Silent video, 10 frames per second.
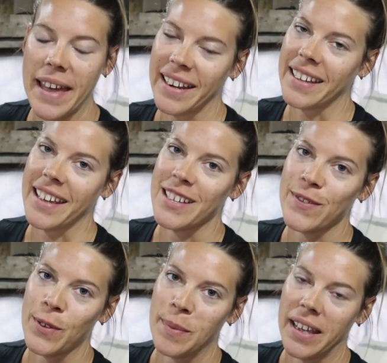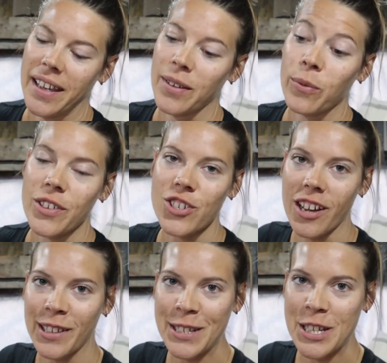pancakes for me with
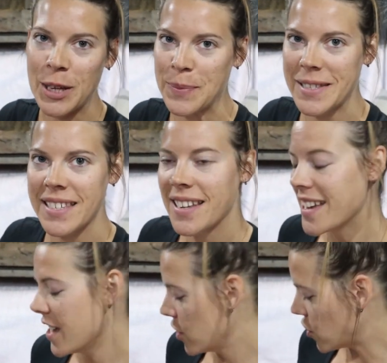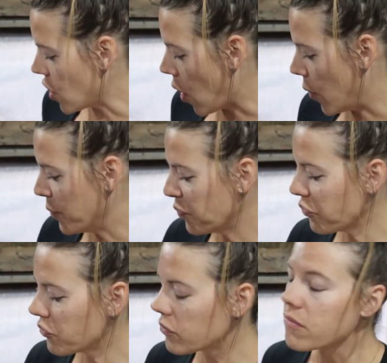chocolate chips. So
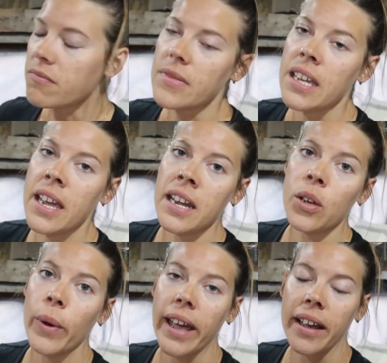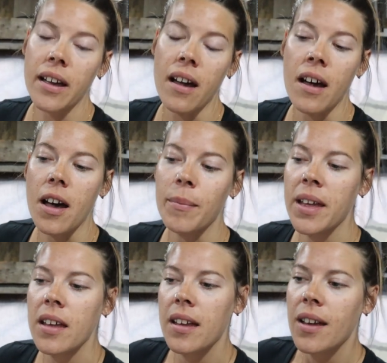anyway,
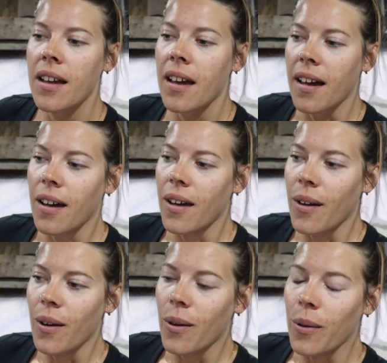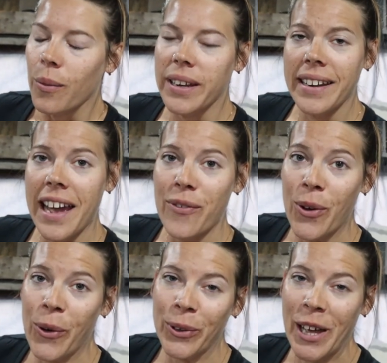we didn't have a
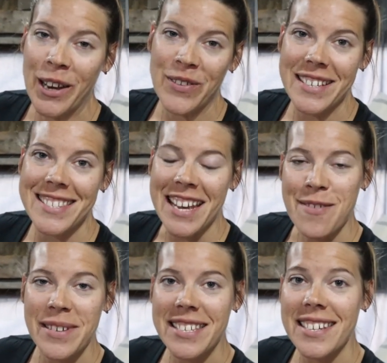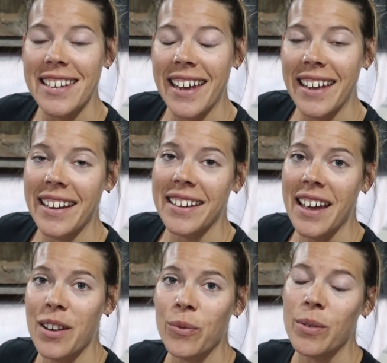whole lot of excitement today.
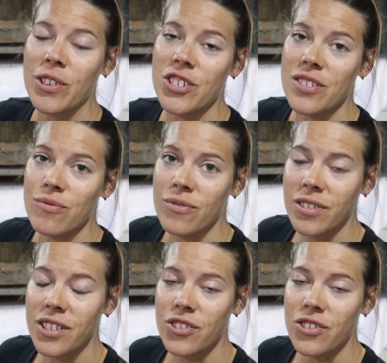Again, we were just really